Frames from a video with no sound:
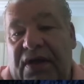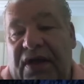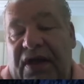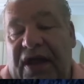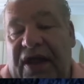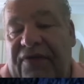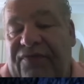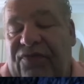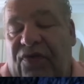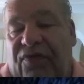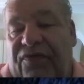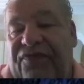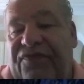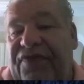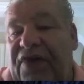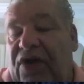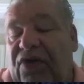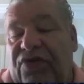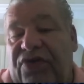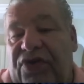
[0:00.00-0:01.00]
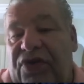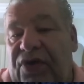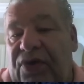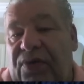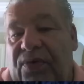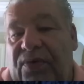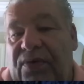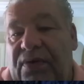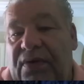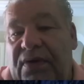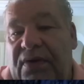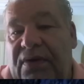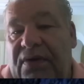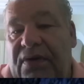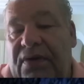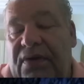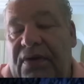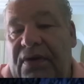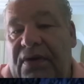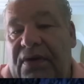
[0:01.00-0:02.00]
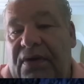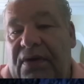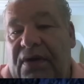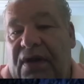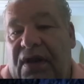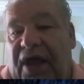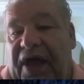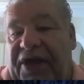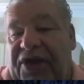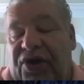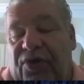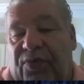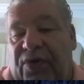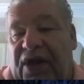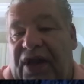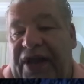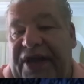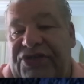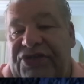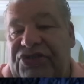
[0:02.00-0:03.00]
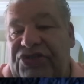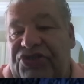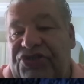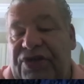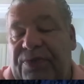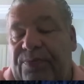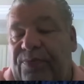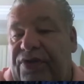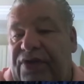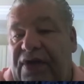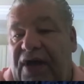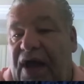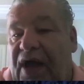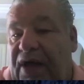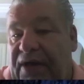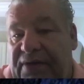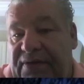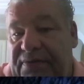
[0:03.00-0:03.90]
and fulfill you like your relationship with God.